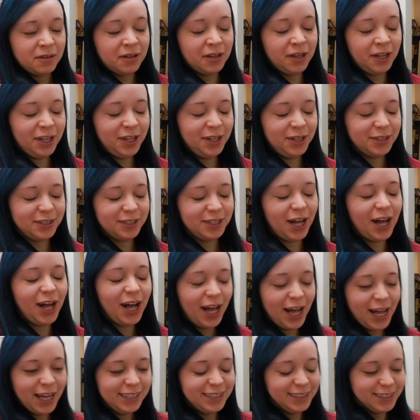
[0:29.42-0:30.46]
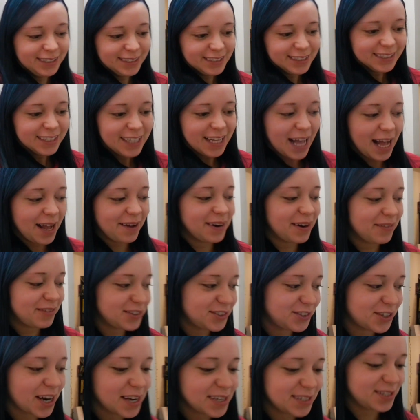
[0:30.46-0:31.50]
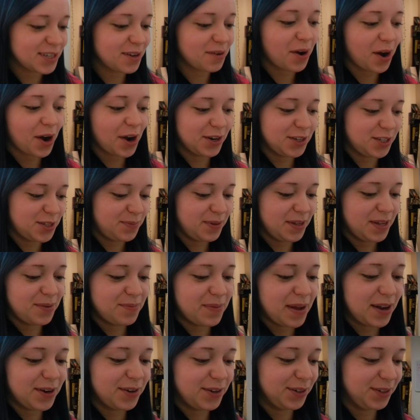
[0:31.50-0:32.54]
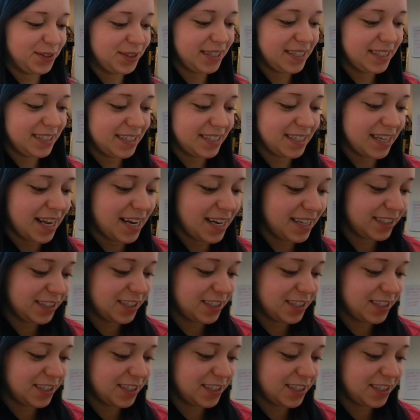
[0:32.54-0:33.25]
Oh, God. I'm gonna have to try so hard to be in bed early tonight.